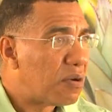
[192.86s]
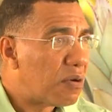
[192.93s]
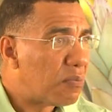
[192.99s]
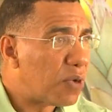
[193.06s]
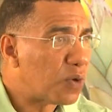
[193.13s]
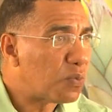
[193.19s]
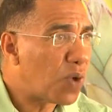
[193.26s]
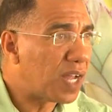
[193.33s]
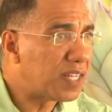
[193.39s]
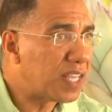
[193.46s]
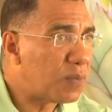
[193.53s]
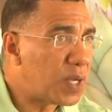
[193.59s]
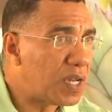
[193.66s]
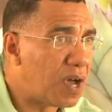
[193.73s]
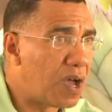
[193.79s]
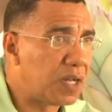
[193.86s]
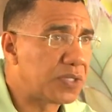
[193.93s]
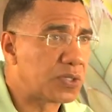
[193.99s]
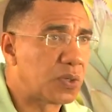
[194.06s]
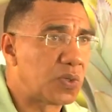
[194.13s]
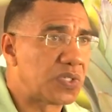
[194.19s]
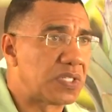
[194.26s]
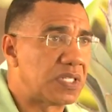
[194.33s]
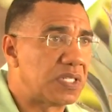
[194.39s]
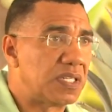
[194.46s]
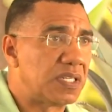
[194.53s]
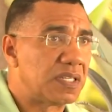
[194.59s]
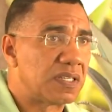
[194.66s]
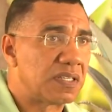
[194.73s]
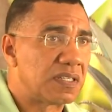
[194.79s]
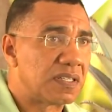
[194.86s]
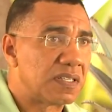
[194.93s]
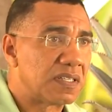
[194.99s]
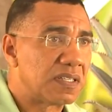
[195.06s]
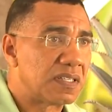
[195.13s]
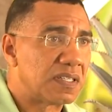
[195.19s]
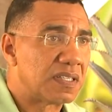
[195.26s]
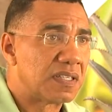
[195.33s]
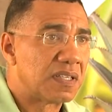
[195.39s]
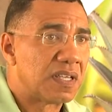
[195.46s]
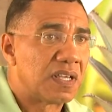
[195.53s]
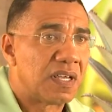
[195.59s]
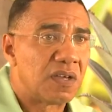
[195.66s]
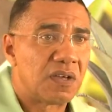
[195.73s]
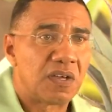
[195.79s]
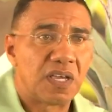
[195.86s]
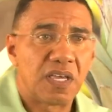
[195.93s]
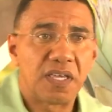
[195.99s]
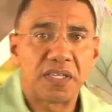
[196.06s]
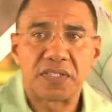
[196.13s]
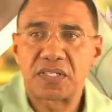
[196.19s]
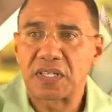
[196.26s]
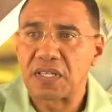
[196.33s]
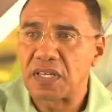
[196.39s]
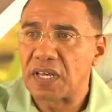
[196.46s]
But what they will also see is